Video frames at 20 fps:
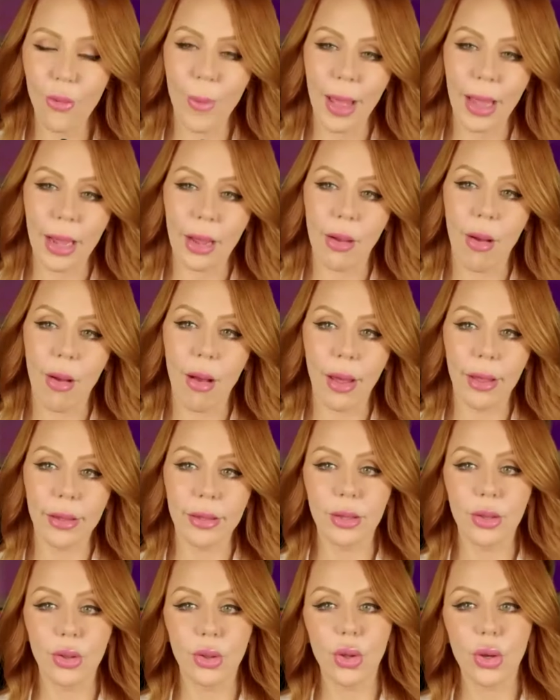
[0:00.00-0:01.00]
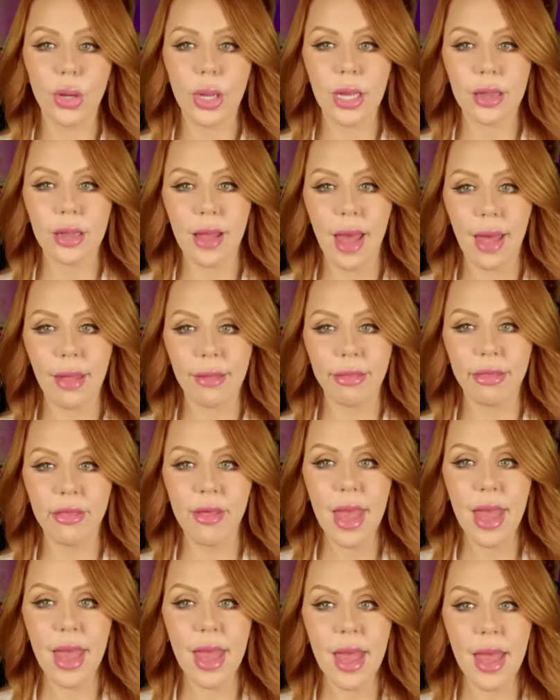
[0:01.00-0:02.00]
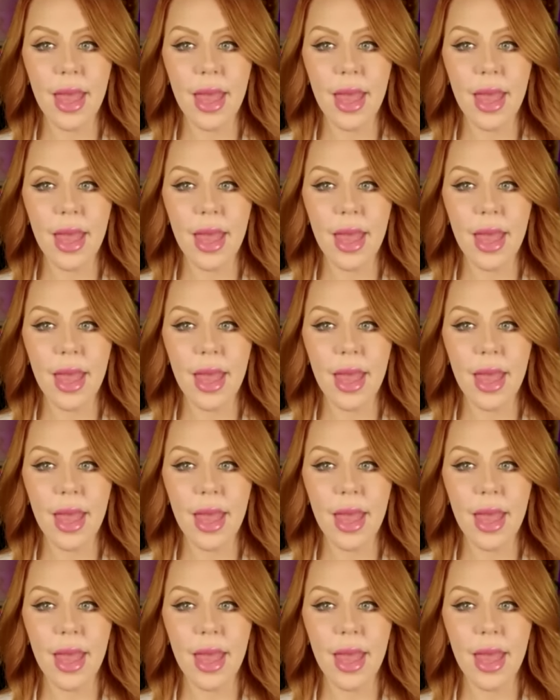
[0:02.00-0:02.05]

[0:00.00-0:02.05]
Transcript: my God, look at that thing.